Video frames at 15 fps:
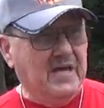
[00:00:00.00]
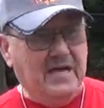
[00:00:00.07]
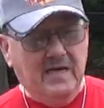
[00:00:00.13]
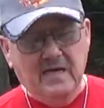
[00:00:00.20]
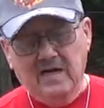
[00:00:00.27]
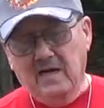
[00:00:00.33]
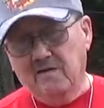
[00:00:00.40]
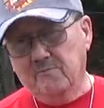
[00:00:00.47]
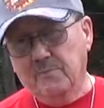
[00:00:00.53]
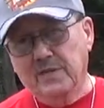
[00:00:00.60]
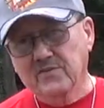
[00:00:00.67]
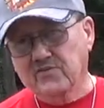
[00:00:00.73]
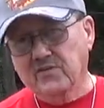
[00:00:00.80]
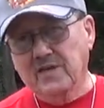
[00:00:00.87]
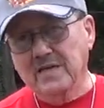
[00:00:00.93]
And I've
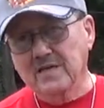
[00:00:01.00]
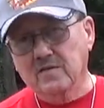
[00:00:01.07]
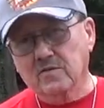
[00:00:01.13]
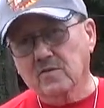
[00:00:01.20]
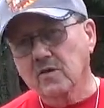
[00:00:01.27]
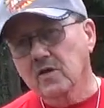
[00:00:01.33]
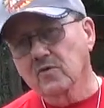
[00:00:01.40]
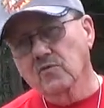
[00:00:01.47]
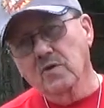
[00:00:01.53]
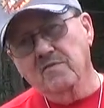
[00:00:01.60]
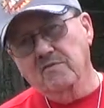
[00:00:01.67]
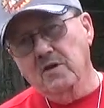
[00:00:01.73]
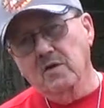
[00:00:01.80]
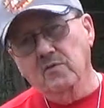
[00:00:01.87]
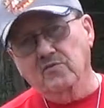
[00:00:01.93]
been seeing good
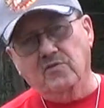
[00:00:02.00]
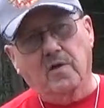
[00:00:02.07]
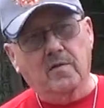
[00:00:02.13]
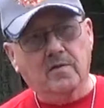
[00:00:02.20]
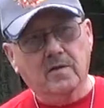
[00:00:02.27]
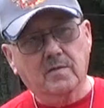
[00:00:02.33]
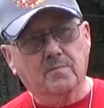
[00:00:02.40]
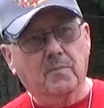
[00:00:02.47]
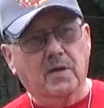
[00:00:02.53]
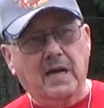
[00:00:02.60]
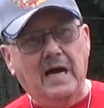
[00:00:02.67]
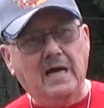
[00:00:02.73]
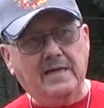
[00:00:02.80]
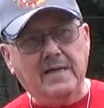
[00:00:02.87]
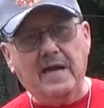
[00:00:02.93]
reviews on it, but
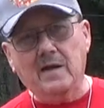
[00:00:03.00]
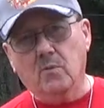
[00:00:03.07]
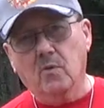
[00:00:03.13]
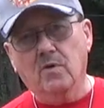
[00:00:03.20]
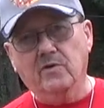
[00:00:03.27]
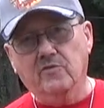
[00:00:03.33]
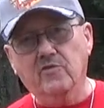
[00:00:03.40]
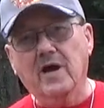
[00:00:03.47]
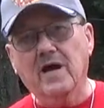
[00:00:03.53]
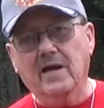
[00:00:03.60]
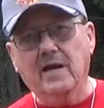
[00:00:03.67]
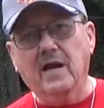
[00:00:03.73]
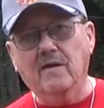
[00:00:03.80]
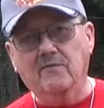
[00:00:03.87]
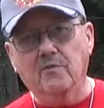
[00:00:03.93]
I kind of wanted to try
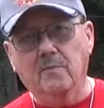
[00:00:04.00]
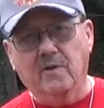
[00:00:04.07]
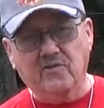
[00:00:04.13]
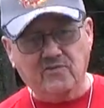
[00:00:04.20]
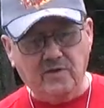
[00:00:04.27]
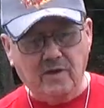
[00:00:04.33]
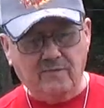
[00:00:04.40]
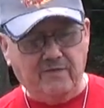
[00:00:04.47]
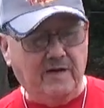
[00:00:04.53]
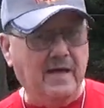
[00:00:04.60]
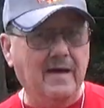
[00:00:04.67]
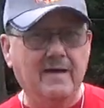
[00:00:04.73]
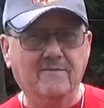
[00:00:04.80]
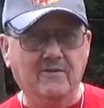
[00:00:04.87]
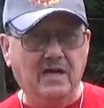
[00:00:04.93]
it out for myself and
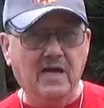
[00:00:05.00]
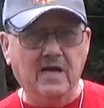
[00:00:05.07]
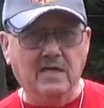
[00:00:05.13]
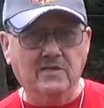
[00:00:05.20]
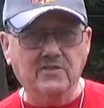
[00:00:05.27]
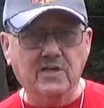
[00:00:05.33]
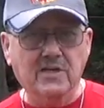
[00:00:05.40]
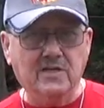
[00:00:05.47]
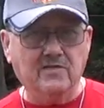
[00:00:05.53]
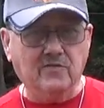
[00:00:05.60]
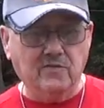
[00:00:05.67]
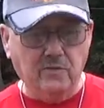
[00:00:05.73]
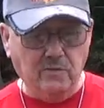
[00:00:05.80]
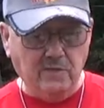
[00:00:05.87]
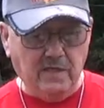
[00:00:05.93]
I haven't had a chance
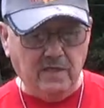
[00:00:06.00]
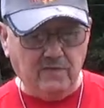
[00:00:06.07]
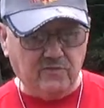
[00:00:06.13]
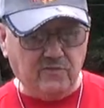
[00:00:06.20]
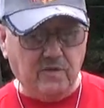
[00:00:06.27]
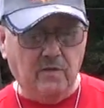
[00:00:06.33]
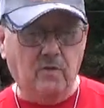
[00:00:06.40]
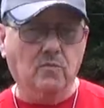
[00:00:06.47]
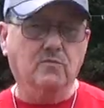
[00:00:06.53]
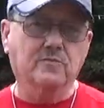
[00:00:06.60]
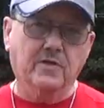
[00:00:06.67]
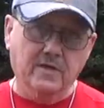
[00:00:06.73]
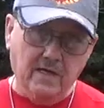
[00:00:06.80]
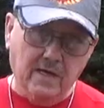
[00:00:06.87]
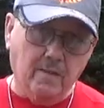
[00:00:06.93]
to yet, so
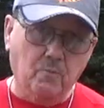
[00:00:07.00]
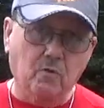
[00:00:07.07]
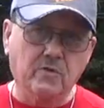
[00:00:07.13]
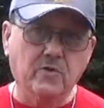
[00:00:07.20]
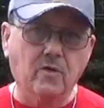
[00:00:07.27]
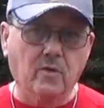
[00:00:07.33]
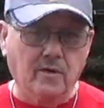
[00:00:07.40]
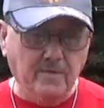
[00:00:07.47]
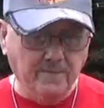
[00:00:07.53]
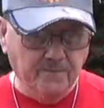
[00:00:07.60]
today I'm going to do it.